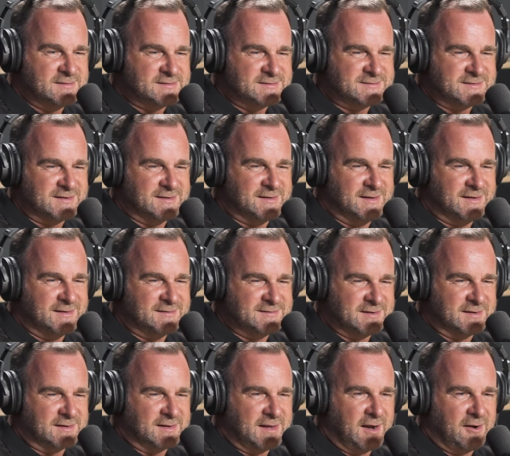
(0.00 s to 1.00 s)
to the
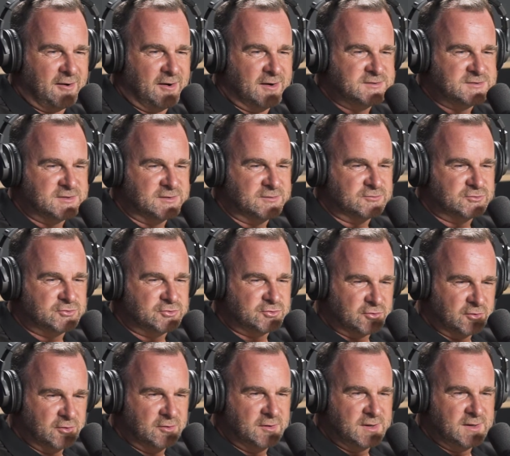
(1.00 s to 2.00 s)
garage, and there was
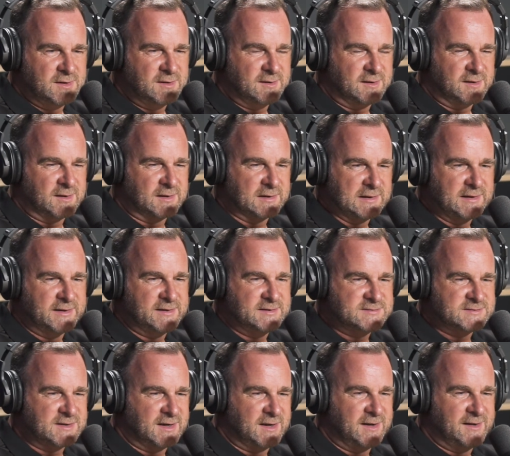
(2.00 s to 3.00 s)
Trudy and
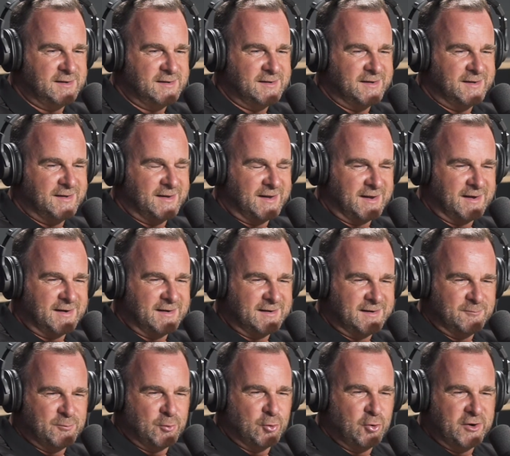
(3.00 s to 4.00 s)
Lisa and
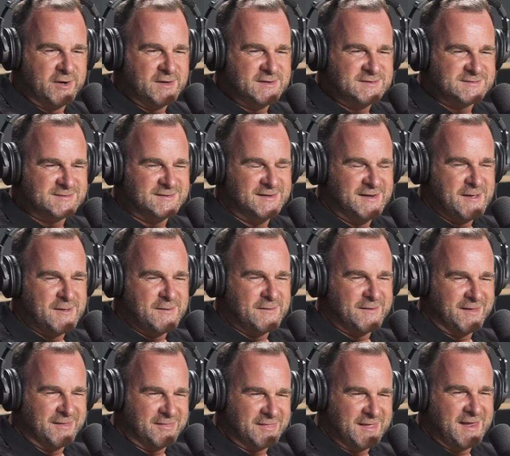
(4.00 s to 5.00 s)
the boys
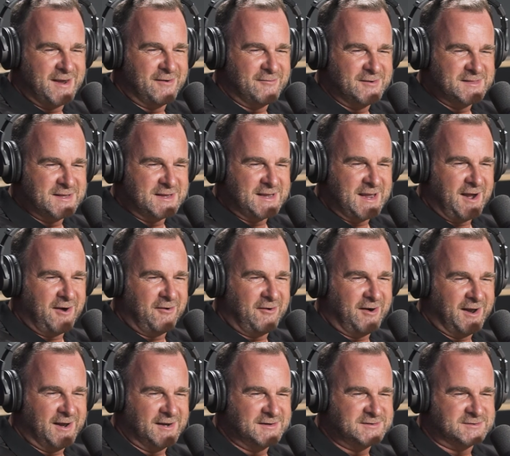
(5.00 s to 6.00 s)
there in the
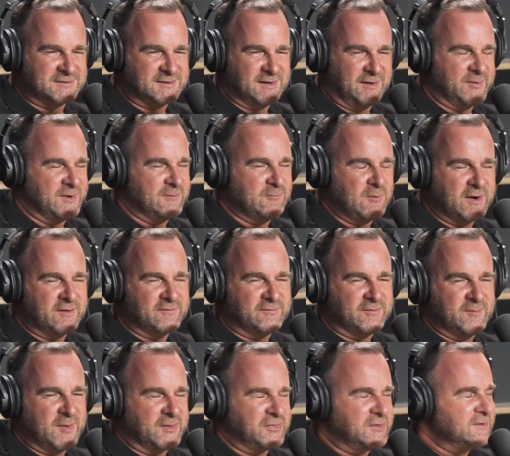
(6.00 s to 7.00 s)
garage. I mean, one of
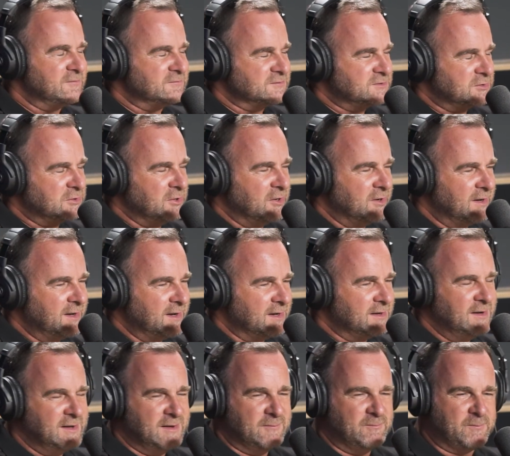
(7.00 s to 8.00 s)
them, I think it was 13,
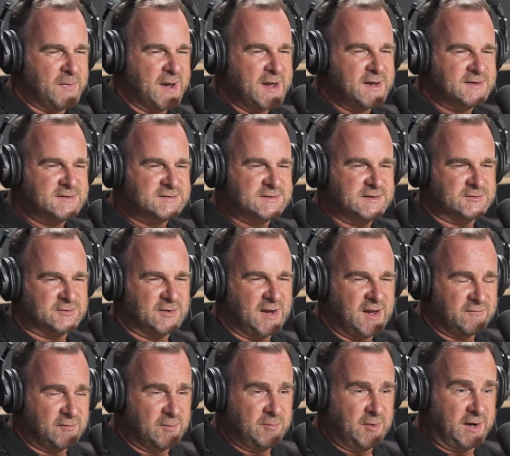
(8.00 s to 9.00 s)
Ben is literally,
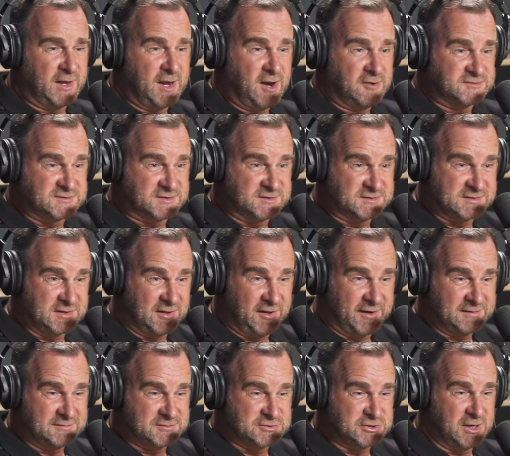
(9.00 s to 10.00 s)
everybody else is
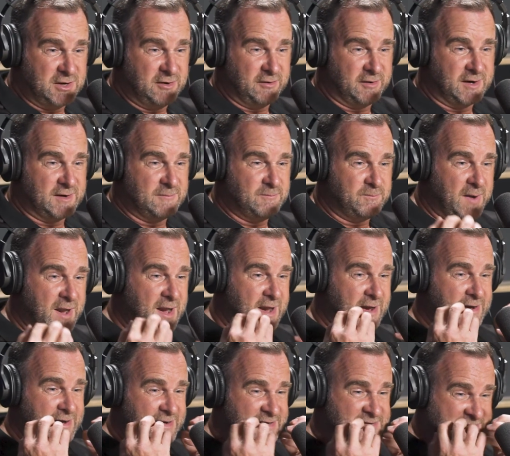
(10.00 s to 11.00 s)
like cheering, and
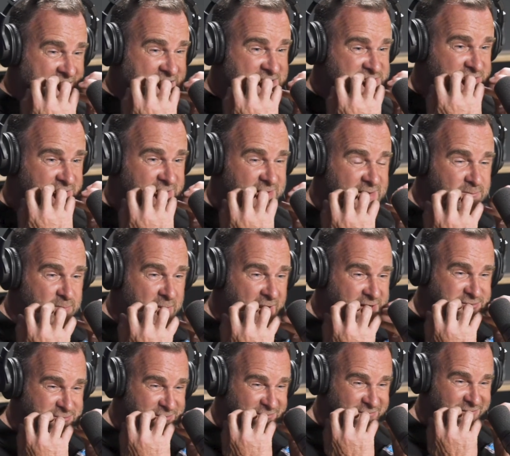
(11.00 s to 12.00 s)
Ben is actually
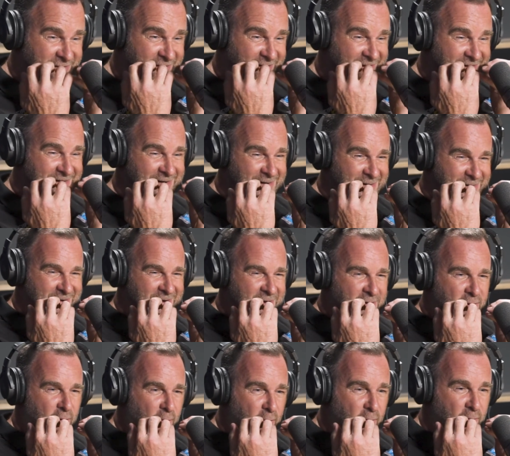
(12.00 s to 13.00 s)
petrified,
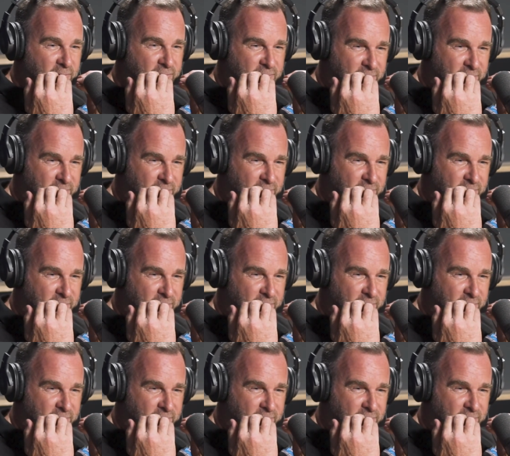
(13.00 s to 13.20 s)
all